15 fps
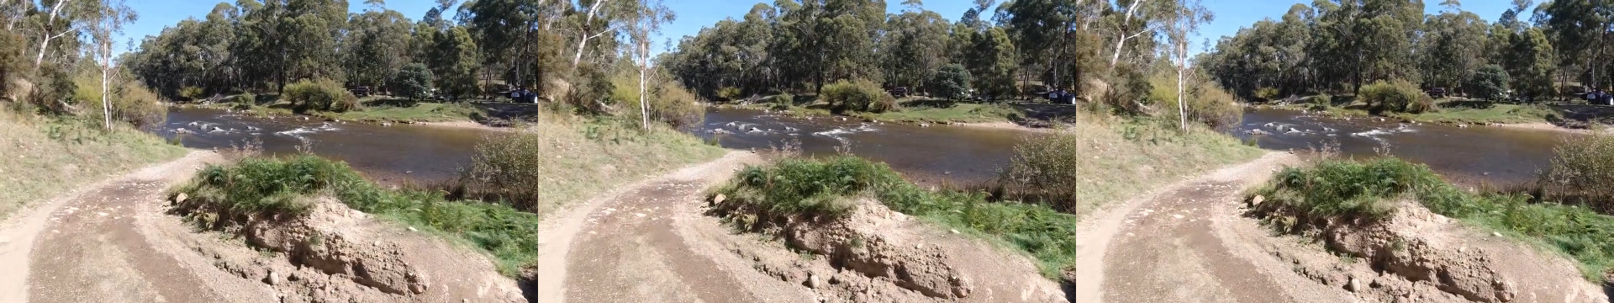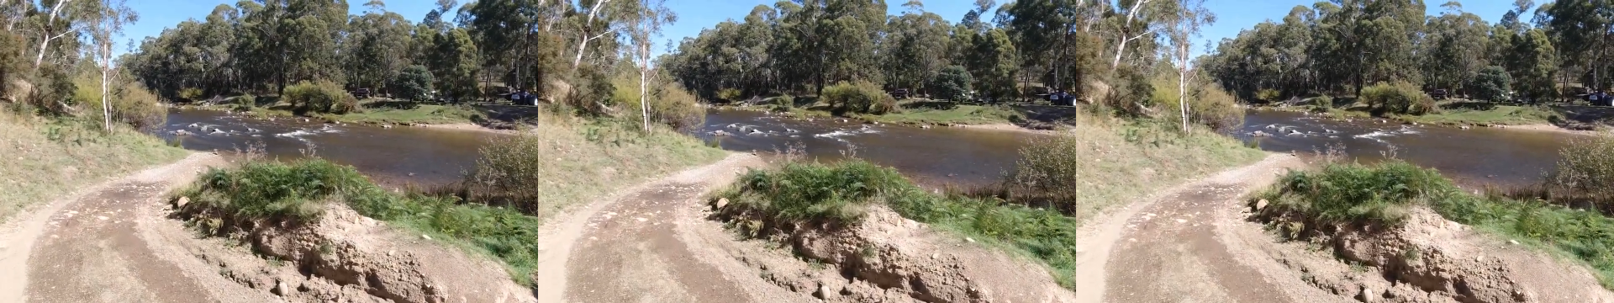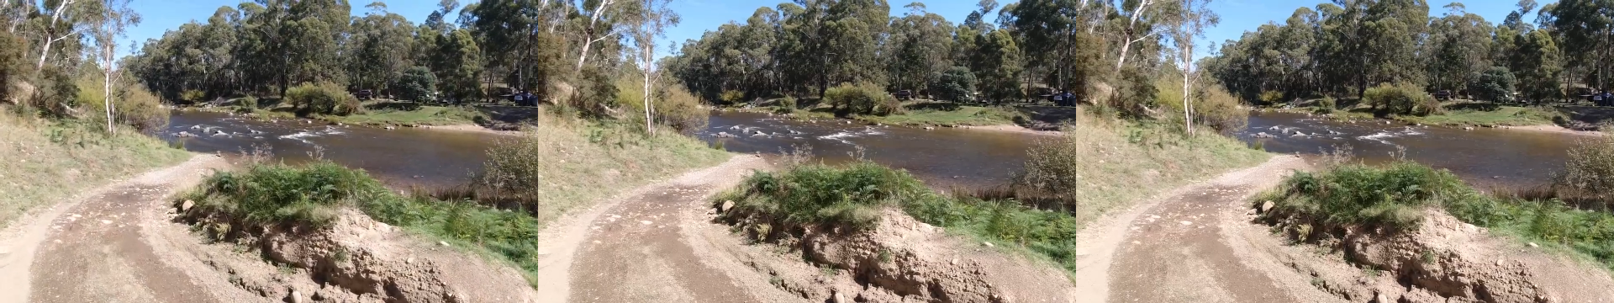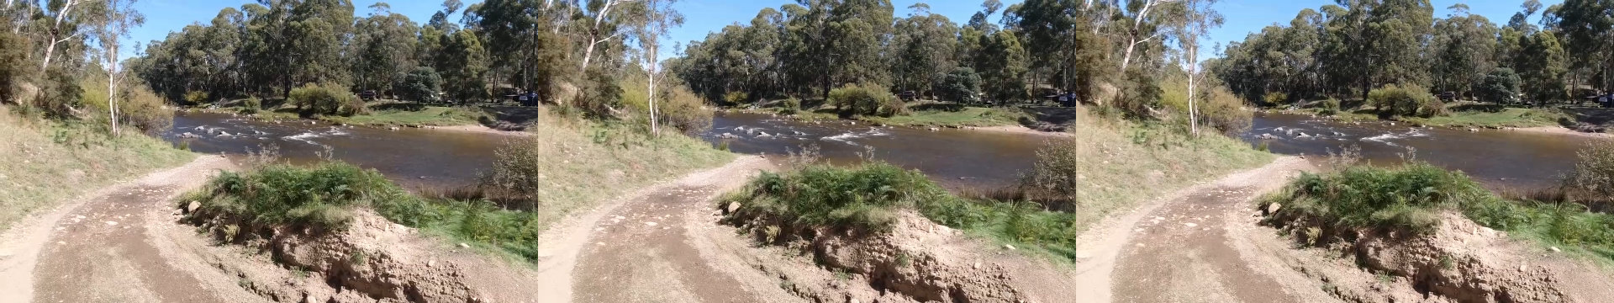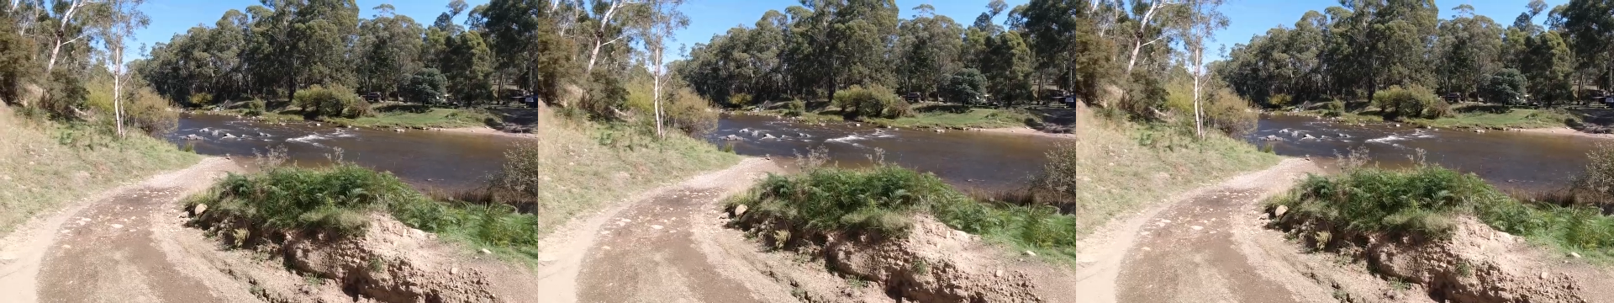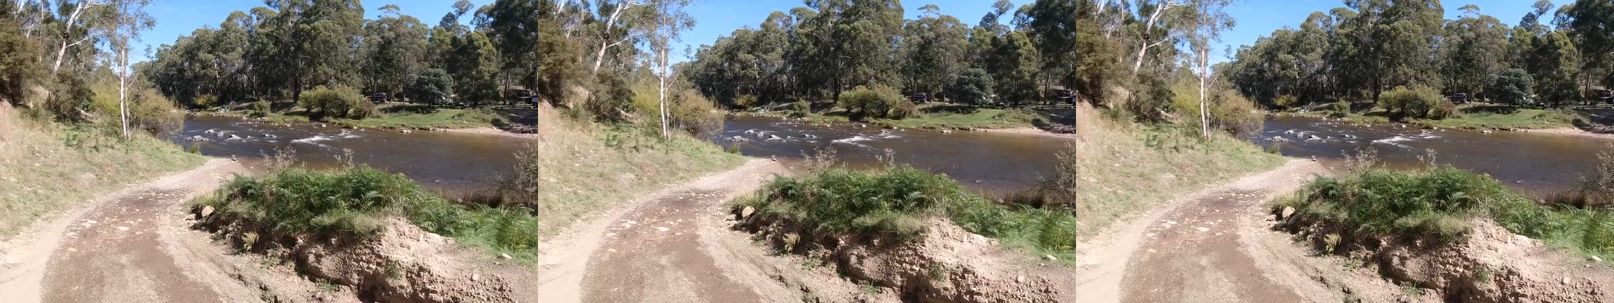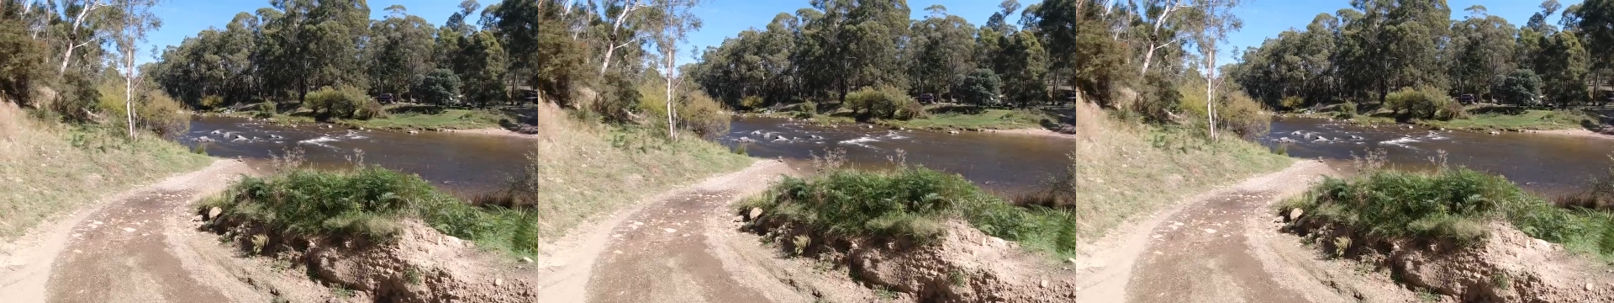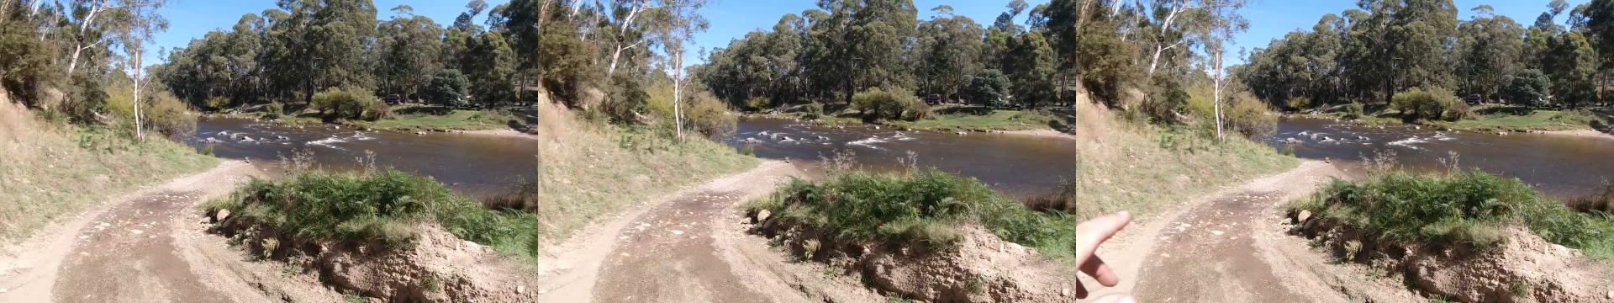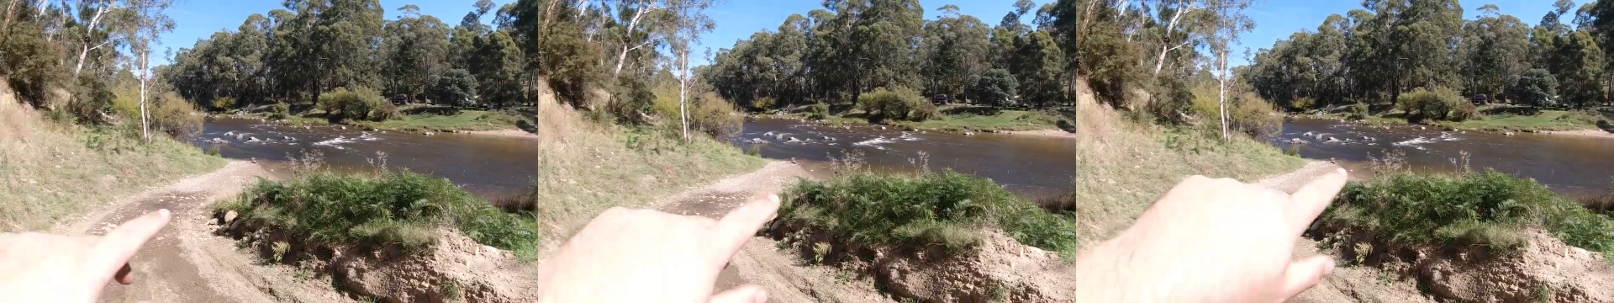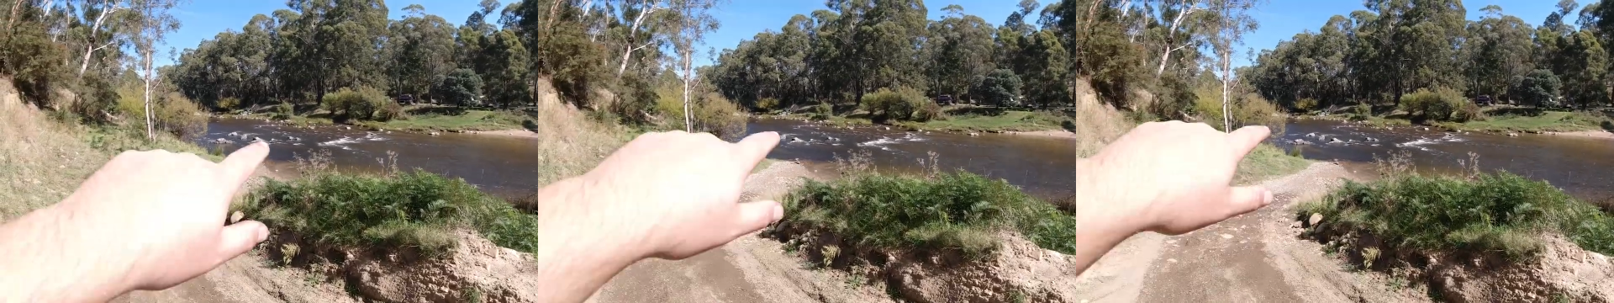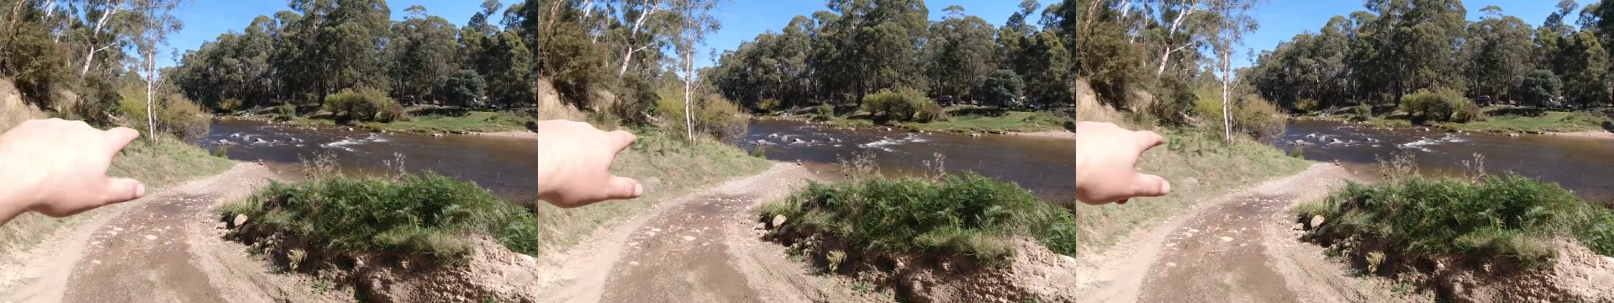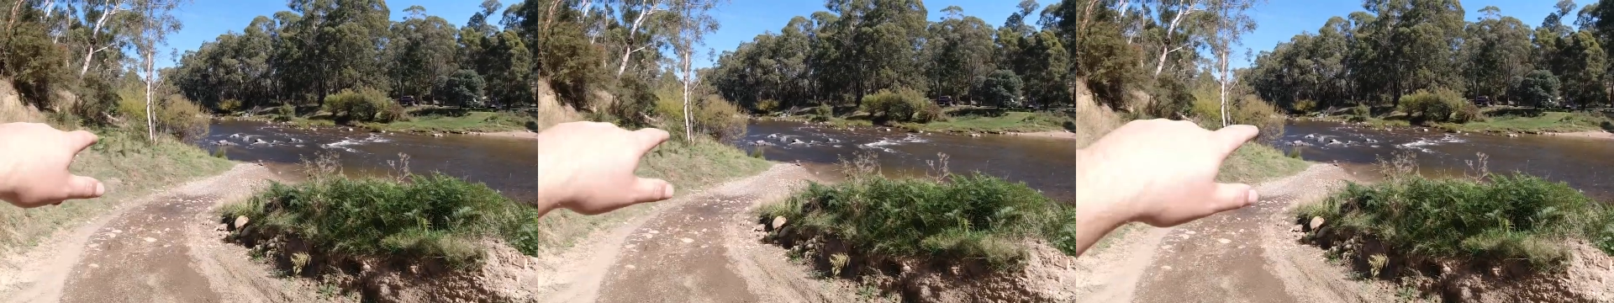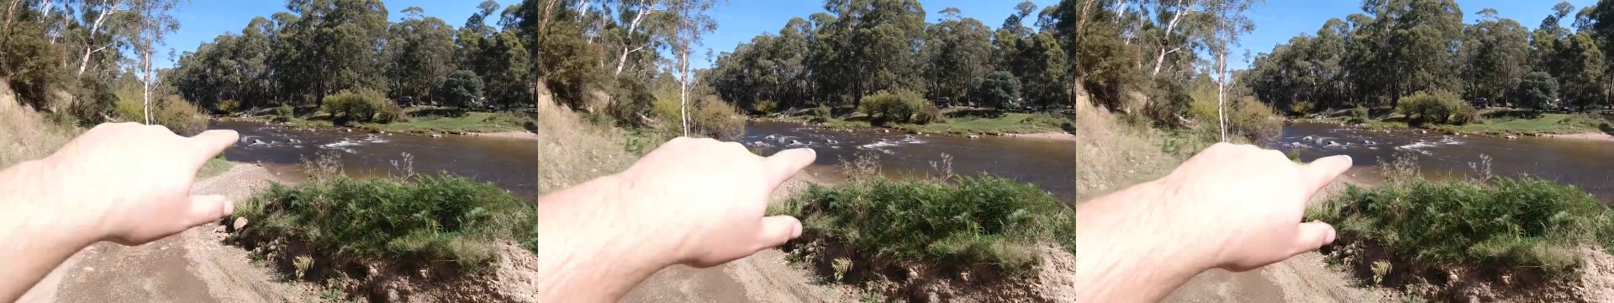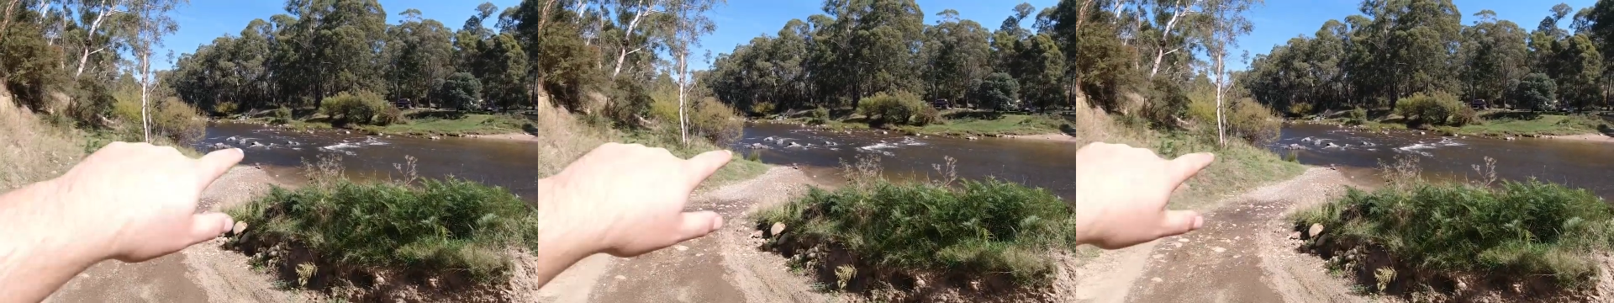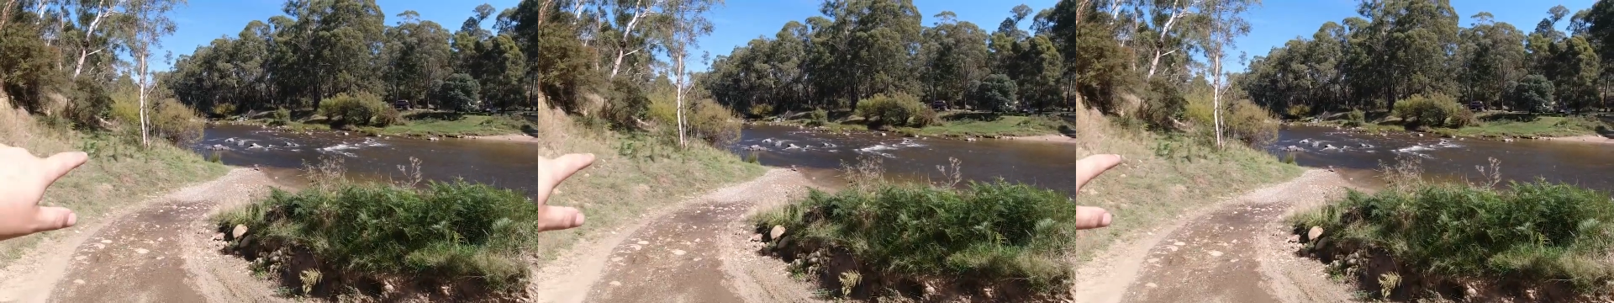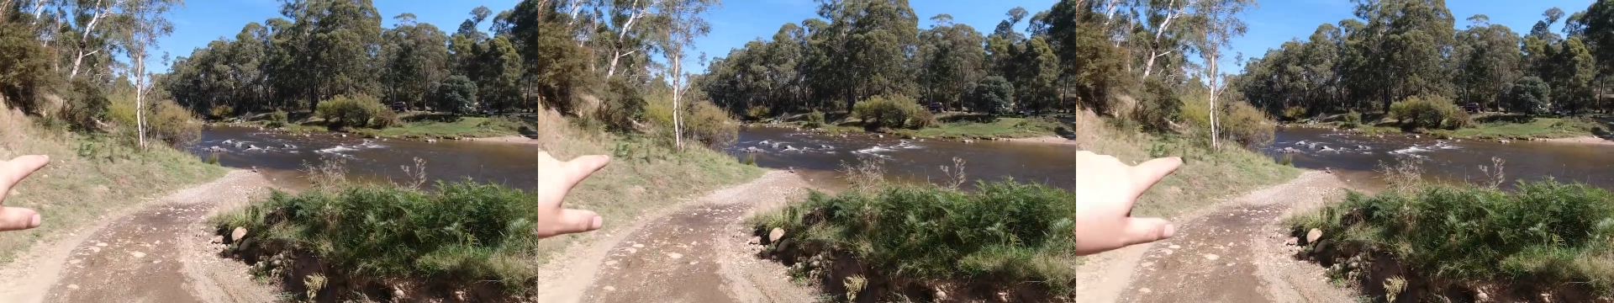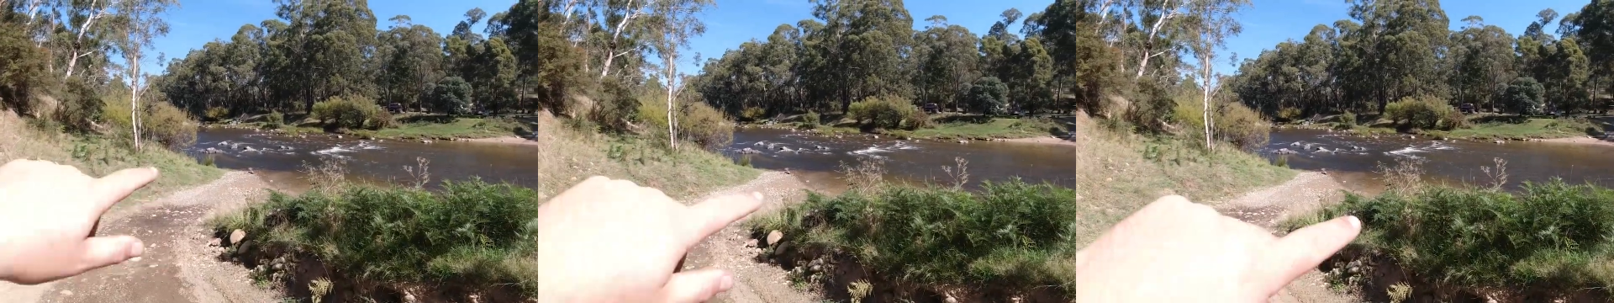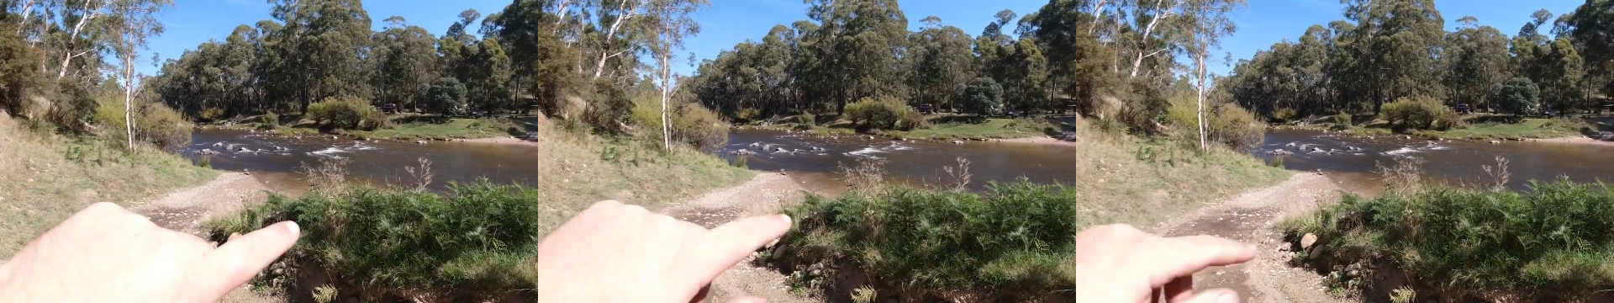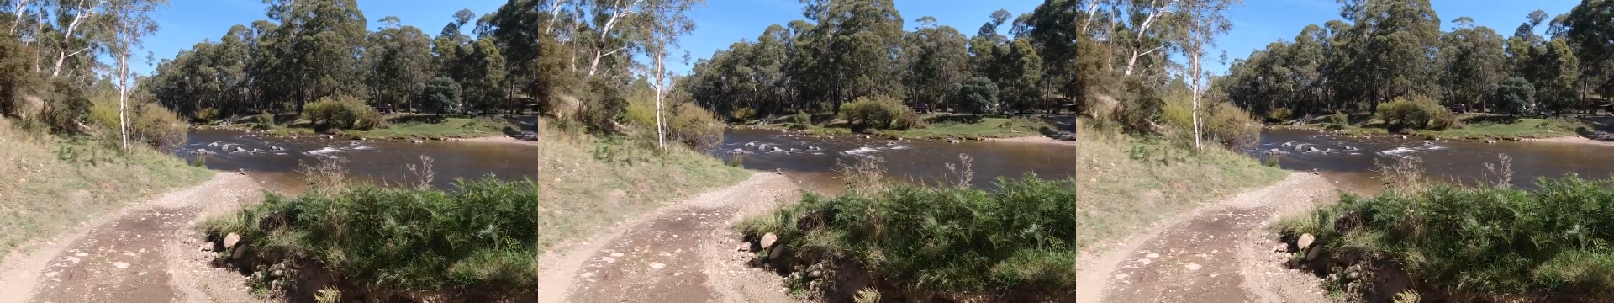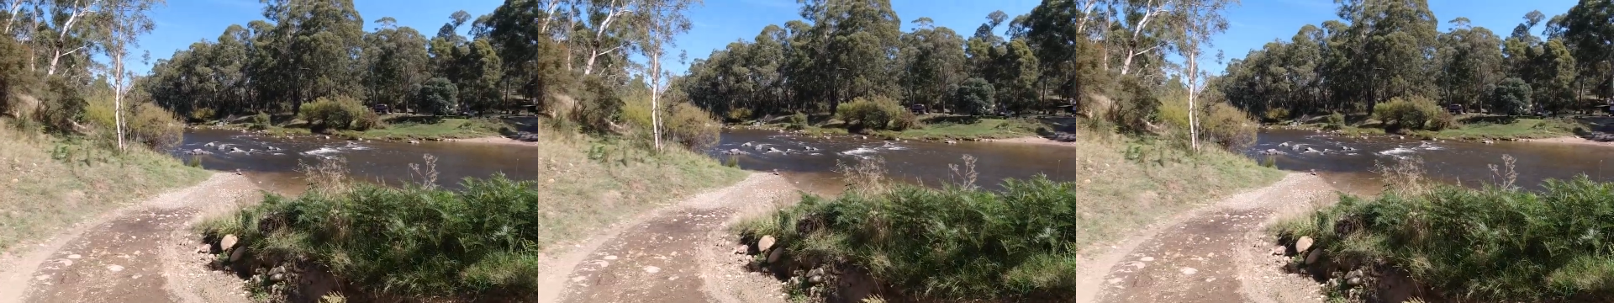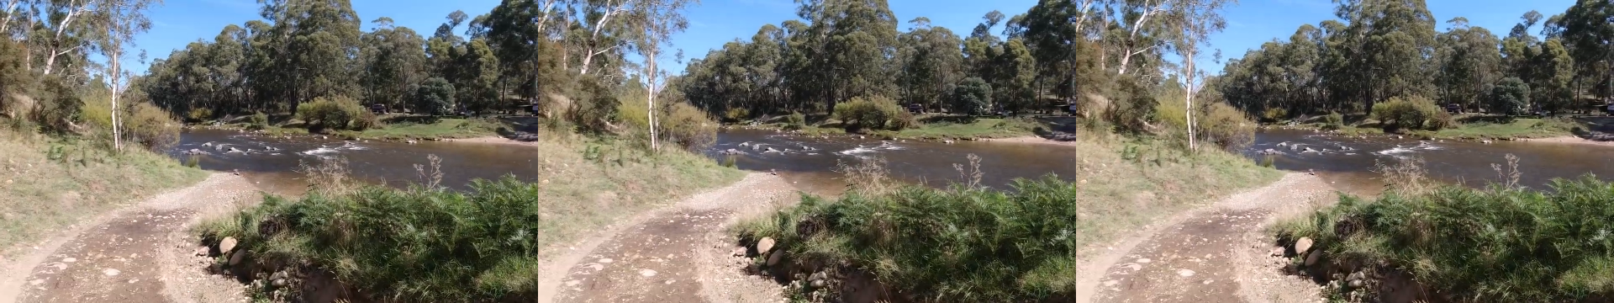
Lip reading: (no speaker visible)